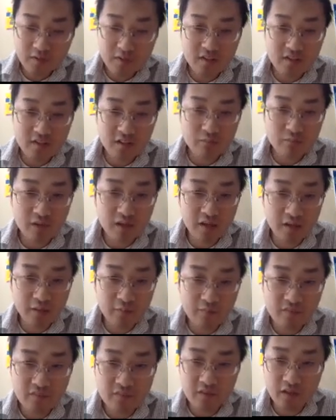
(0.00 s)
Let's
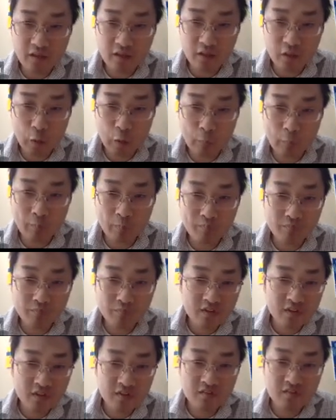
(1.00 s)
apply.
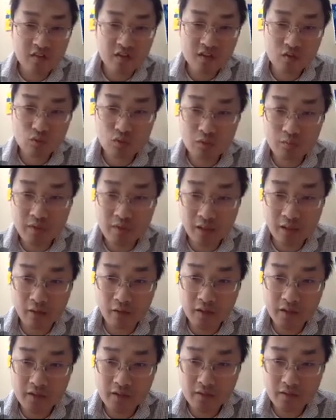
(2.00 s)
So this will be
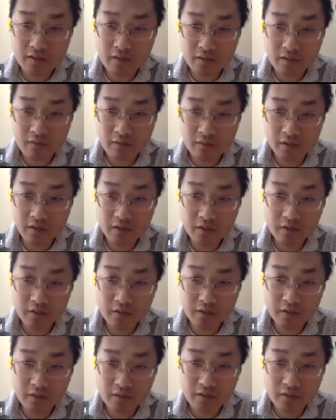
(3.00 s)
our a right here.